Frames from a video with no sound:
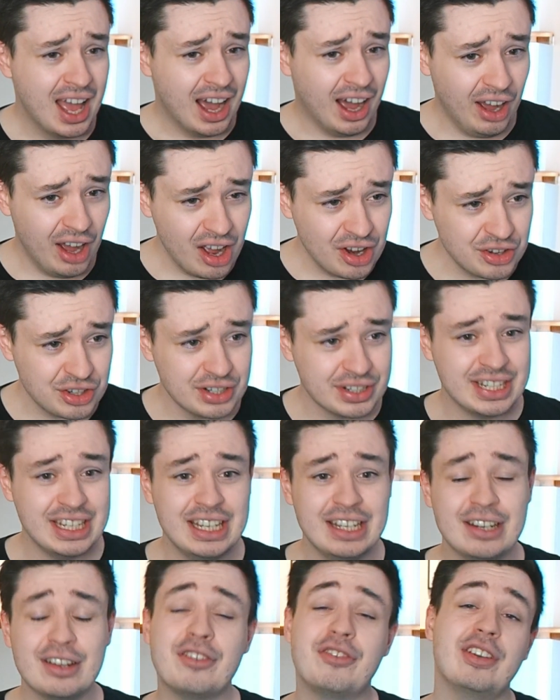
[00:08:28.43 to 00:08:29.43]

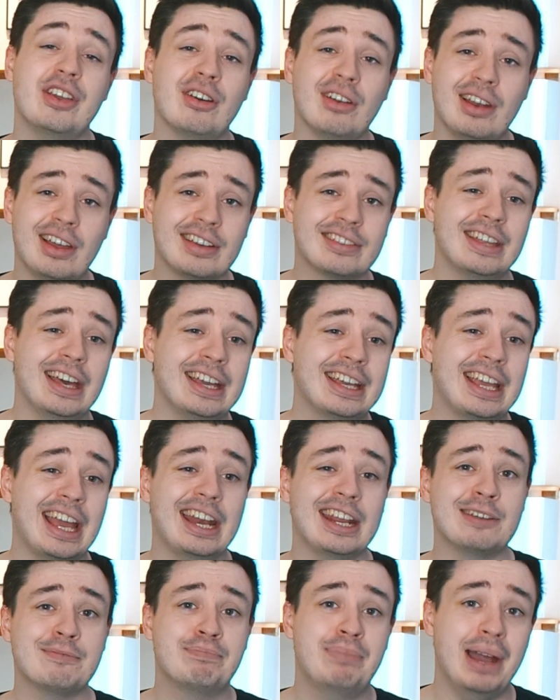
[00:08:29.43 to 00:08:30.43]
Argentina feel like they're
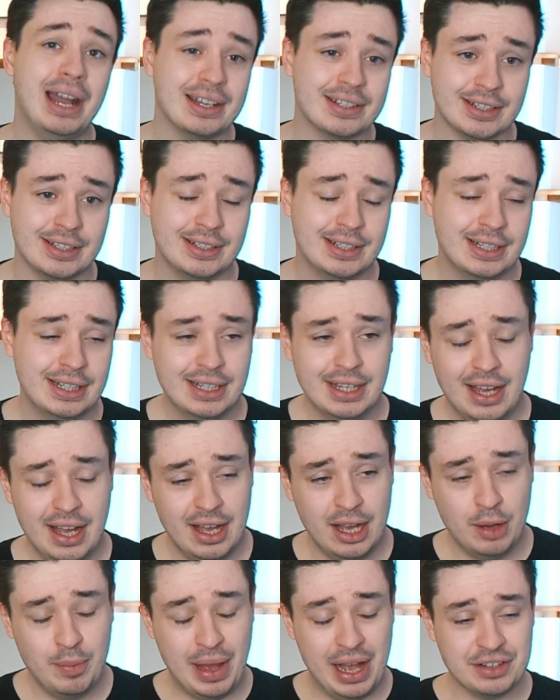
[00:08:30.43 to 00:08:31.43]
getting better
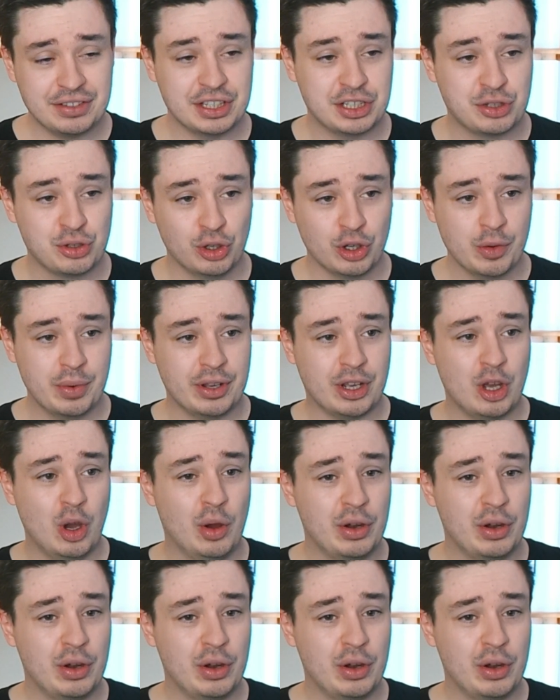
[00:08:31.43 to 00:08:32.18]
um, as this tournament goes.